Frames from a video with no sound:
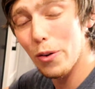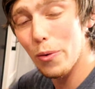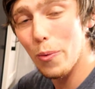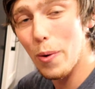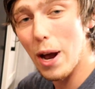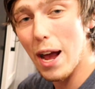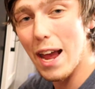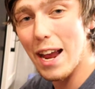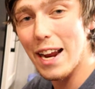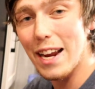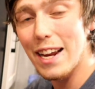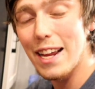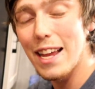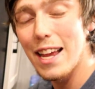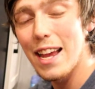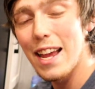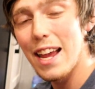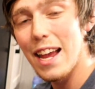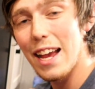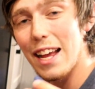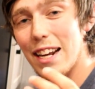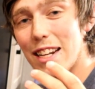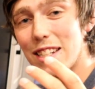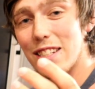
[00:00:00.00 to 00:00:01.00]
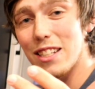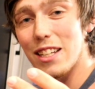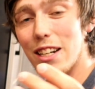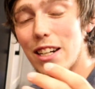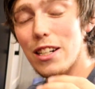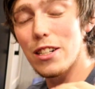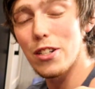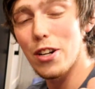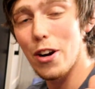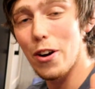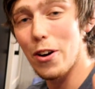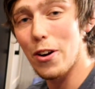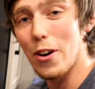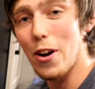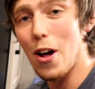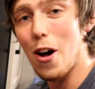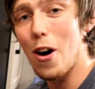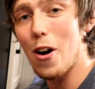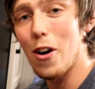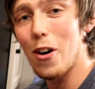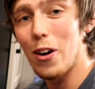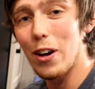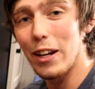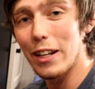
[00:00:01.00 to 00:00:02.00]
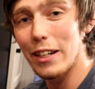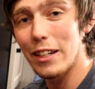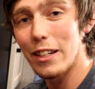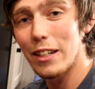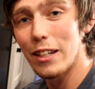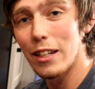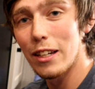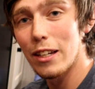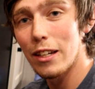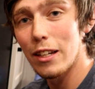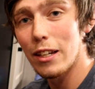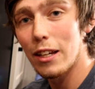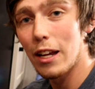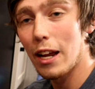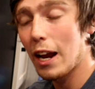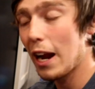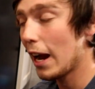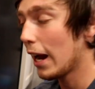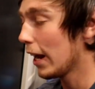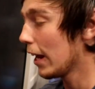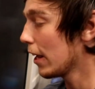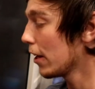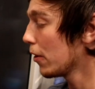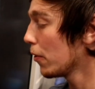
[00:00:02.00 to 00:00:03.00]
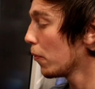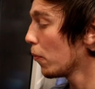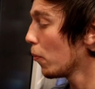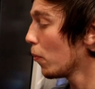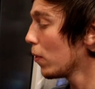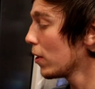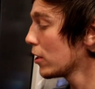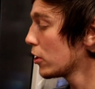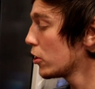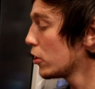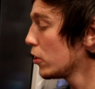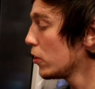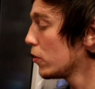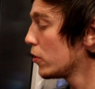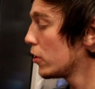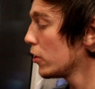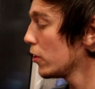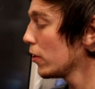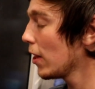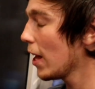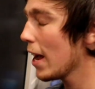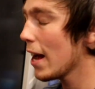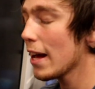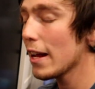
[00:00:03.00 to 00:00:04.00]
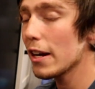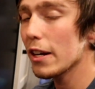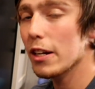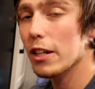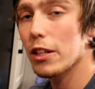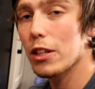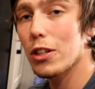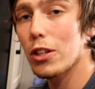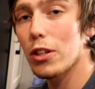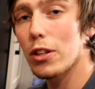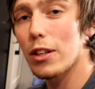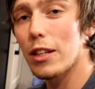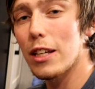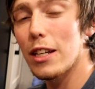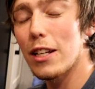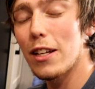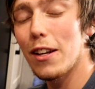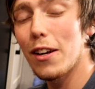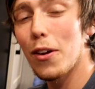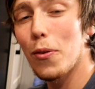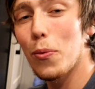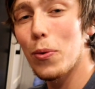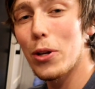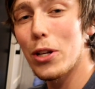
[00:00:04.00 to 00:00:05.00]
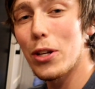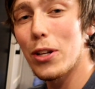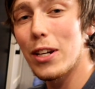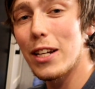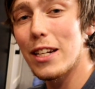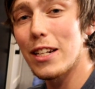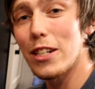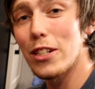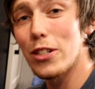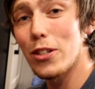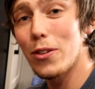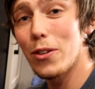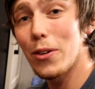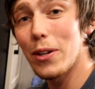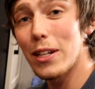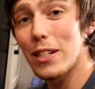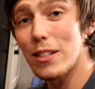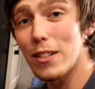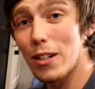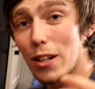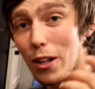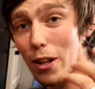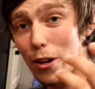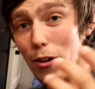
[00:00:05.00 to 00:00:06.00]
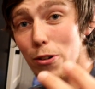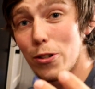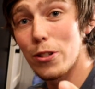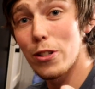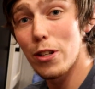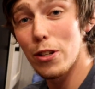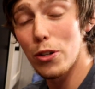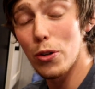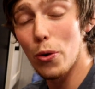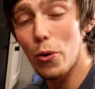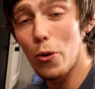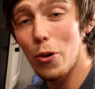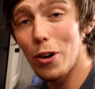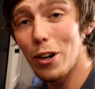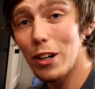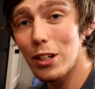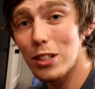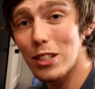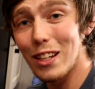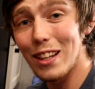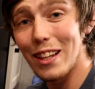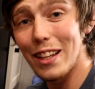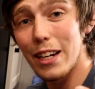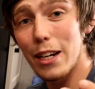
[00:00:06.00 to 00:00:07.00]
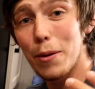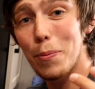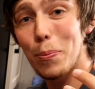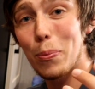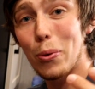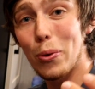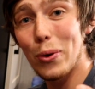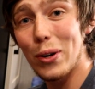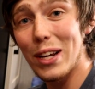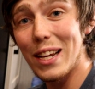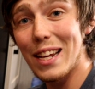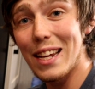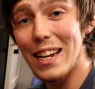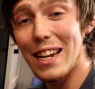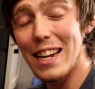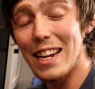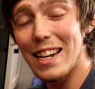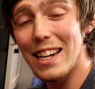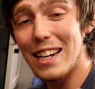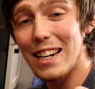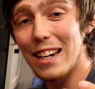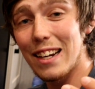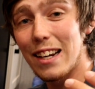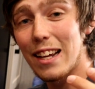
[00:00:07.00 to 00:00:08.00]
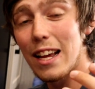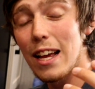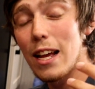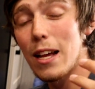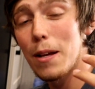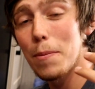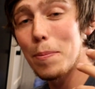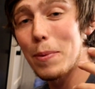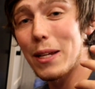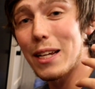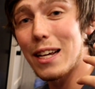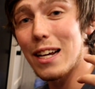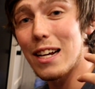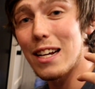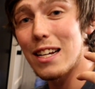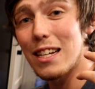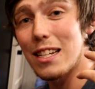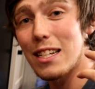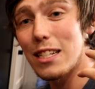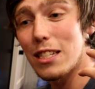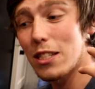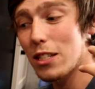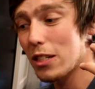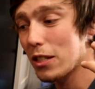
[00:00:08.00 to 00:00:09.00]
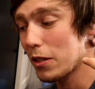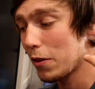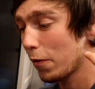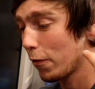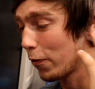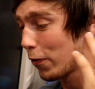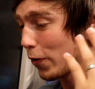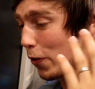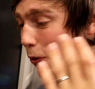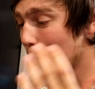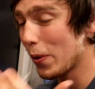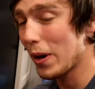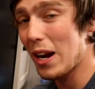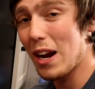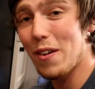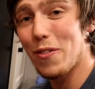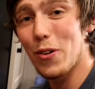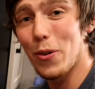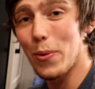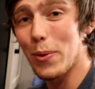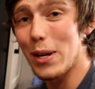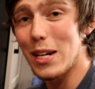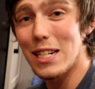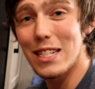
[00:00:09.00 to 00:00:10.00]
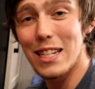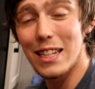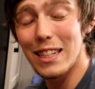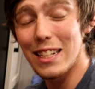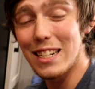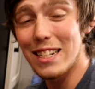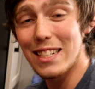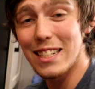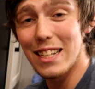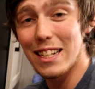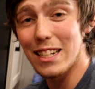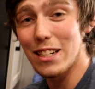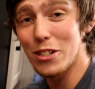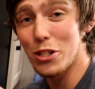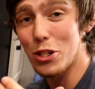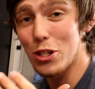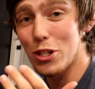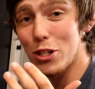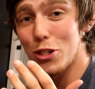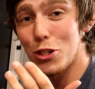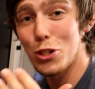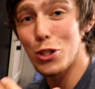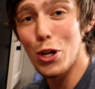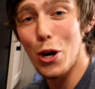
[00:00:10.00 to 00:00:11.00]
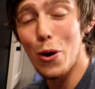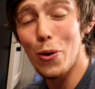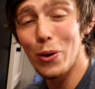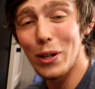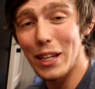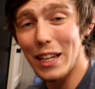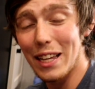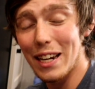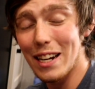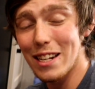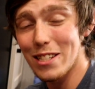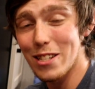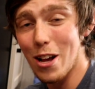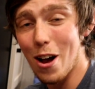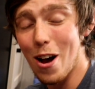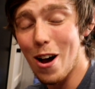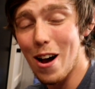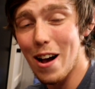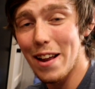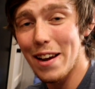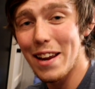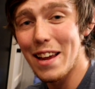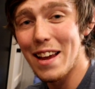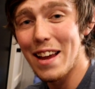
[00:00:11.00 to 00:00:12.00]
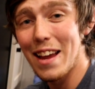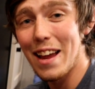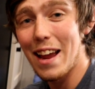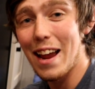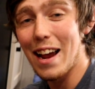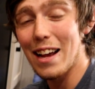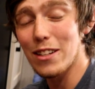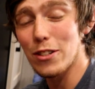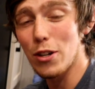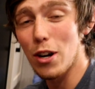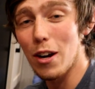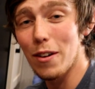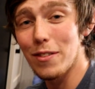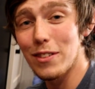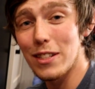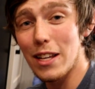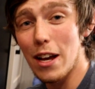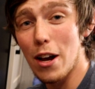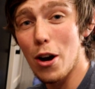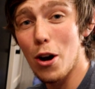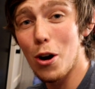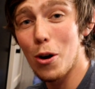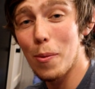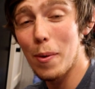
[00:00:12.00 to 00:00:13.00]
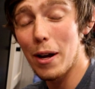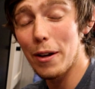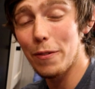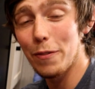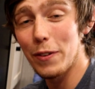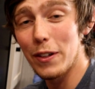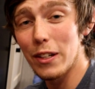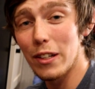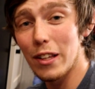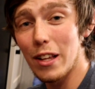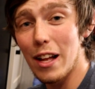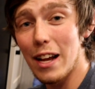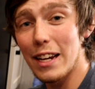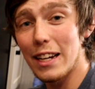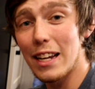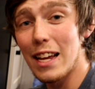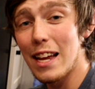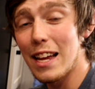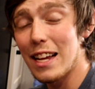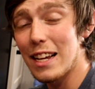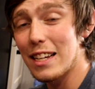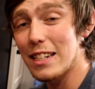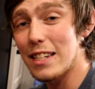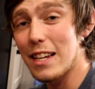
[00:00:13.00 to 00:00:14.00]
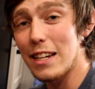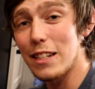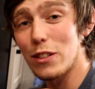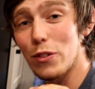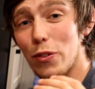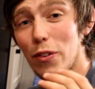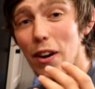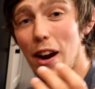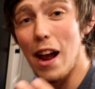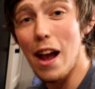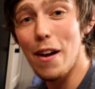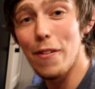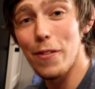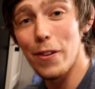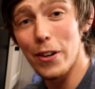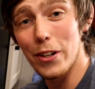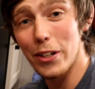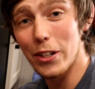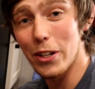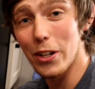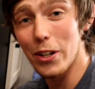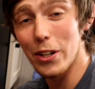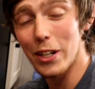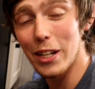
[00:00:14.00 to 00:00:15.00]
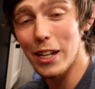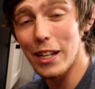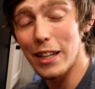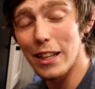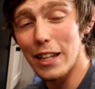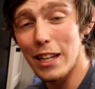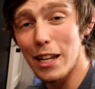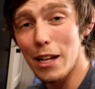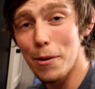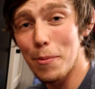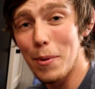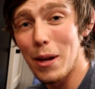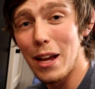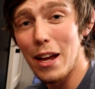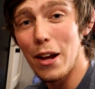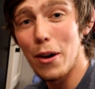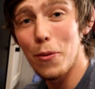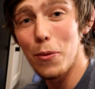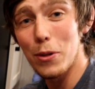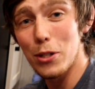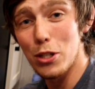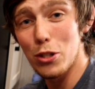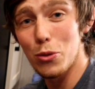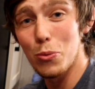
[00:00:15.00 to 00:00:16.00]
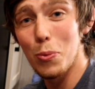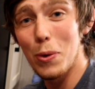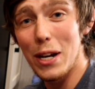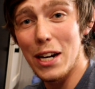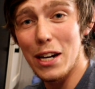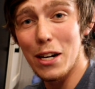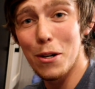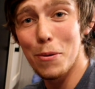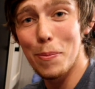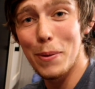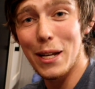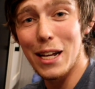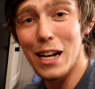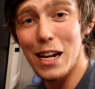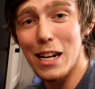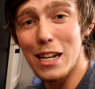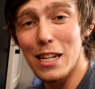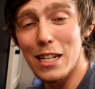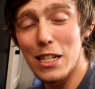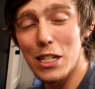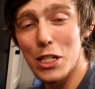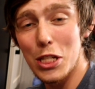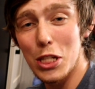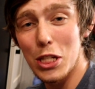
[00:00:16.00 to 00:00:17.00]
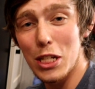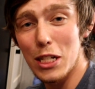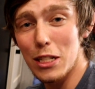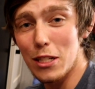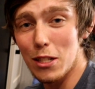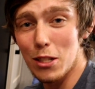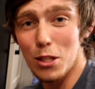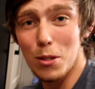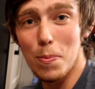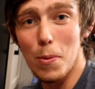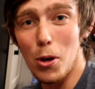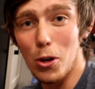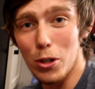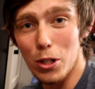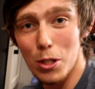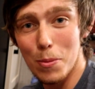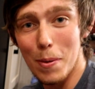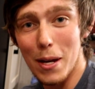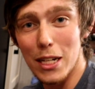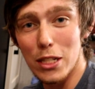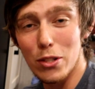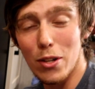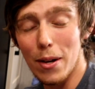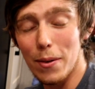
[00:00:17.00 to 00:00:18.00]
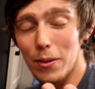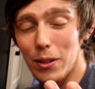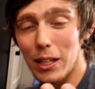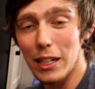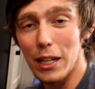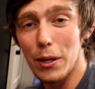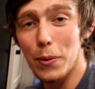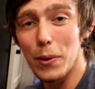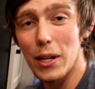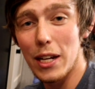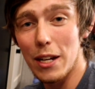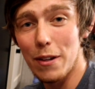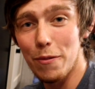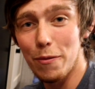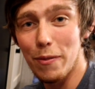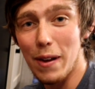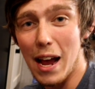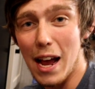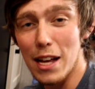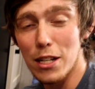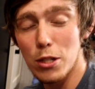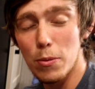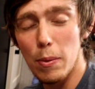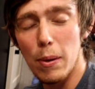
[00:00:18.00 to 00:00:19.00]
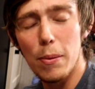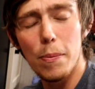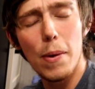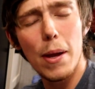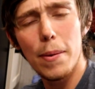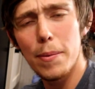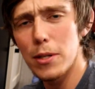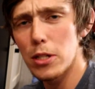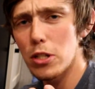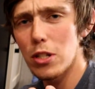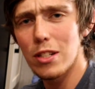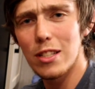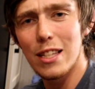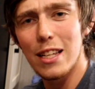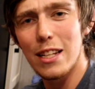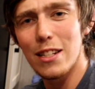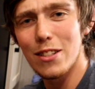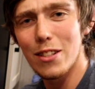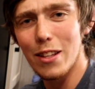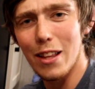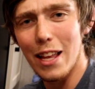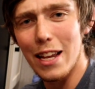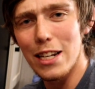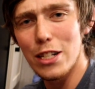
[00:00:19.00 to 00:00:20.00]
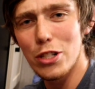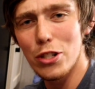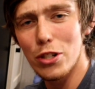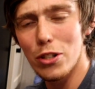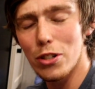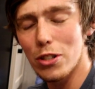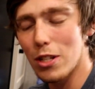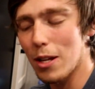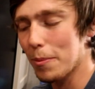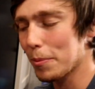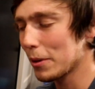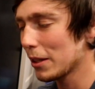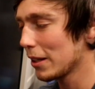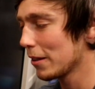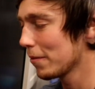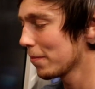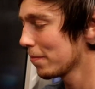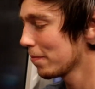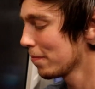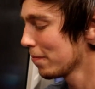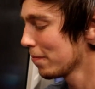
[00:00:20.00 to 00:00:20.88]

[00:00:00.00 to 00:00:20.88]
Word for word: the way and it's going to turn on. And once you do that, then what you need to do is close the door to let it preheat, because for whatever reason these things just don't get as hot as our ovens at home. I feel like it takes forever to cook in them, which is weird because it's a smaller space, so I would think it would heat faster, but maybe it's just the insulation or something.